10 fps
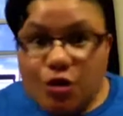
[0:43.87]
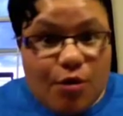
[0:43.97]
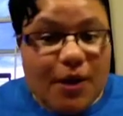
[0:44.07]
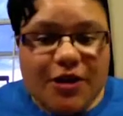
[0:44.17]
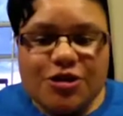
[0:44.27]

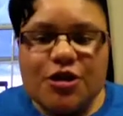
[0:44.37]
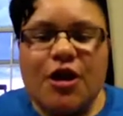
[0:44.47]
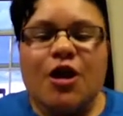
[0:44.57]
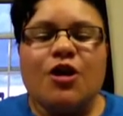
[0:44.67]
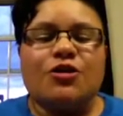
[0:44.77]
much.
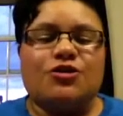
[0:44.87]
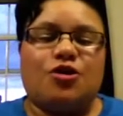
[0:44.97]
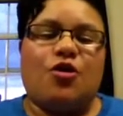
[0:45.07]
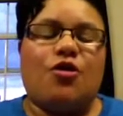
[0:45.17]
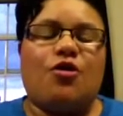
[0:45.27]

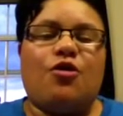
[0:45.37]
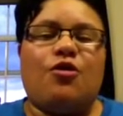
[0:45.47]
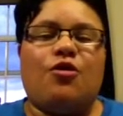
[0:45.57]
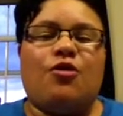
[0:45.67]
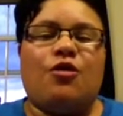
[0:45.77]

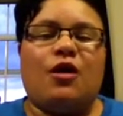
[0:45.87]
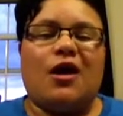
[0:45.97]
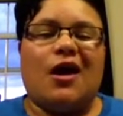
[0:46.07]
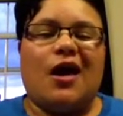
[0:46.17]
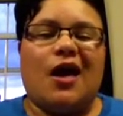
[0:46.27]
So,
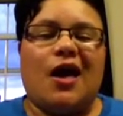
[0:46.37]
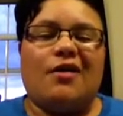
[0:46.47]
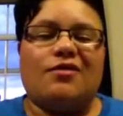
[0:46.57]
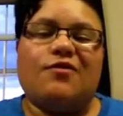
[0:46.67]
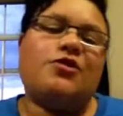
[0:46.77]

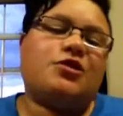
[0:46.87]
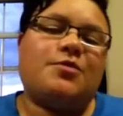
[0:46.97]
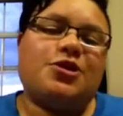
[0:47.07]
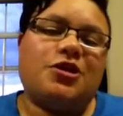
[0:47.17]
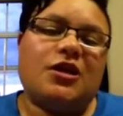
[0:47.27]
at the first
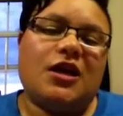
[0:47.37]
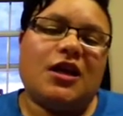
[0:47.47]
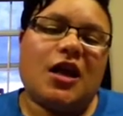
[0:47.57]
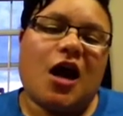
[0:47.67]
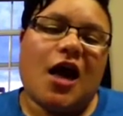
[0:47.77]
opportunity
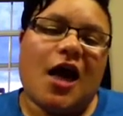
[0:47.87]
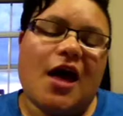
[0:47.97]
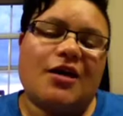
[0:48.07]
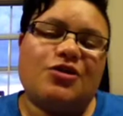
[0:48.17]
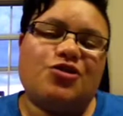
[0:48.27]
that I
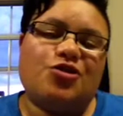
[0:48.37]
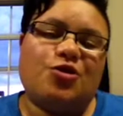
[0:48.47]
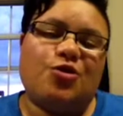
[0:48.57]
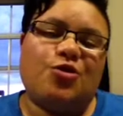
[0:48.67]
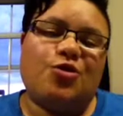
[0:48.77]
had
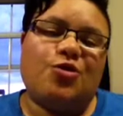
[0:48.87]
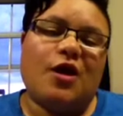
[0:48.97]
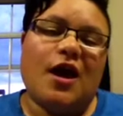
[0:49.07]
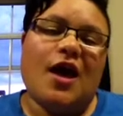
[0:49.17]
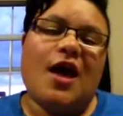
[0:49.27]
to
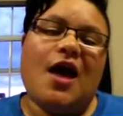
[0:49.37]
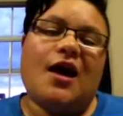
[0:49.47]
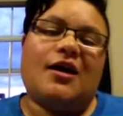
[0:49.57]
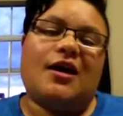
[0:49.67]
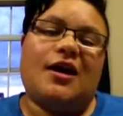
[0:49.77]

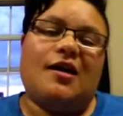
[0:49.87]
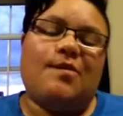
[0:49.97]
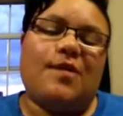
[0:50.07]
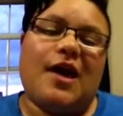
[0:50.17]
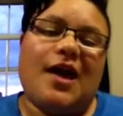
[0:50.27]

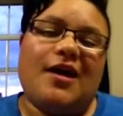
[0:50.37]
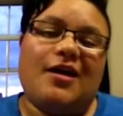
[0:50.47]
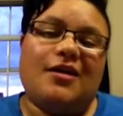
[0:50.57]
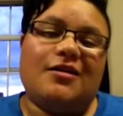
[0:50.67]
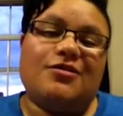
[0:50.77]
come
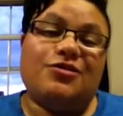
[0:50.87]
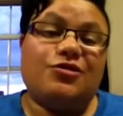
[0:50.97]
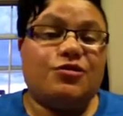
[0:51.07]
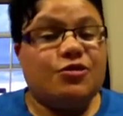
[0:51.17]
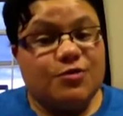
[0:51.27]
and
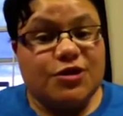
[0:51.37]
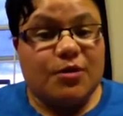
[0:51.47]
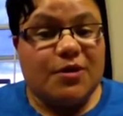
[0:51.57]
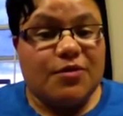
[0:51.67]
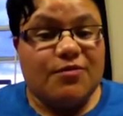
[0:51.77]
do a
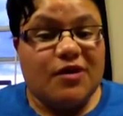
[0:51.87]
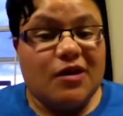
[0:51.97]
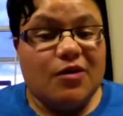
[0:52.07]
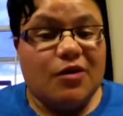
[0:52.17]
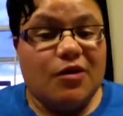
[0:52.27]
topical
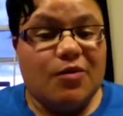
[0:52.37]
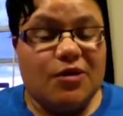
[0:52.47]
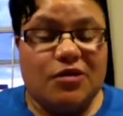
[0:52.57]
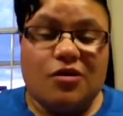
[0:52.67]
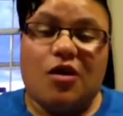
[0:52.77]
video
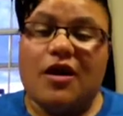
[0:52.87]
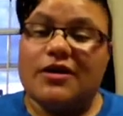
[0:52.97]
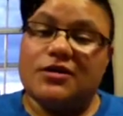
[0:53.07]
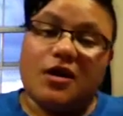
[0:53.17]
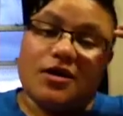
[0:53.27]
with you
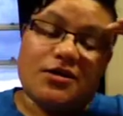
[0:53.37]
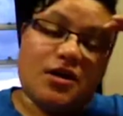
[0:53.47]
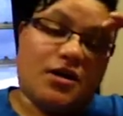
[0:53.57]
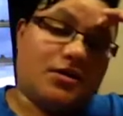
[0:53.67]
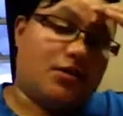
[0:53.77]
guys, I
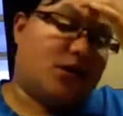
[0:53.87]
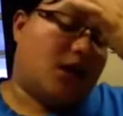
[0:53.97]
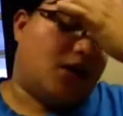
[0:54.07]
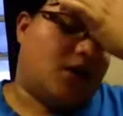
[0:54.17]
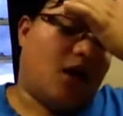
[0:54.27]
decided to
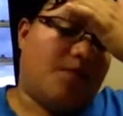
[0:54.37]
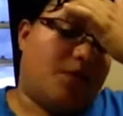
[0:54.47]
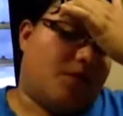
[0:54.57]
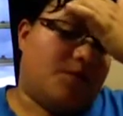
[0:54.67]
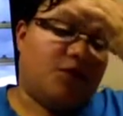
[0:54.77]
take up
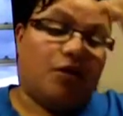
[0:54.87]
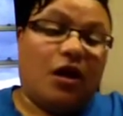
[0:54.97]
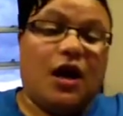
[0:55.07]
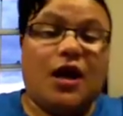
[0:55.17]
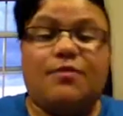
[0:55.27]
the
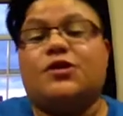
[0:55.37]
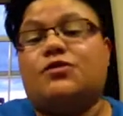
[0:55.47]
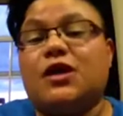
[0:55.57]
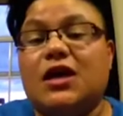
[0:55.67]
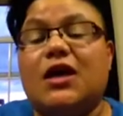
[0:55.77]
opportunity. Amy's
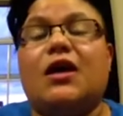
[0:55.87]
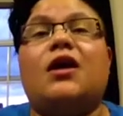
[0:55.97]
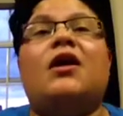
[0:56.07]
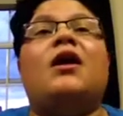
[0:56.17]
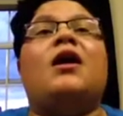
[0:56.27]
not here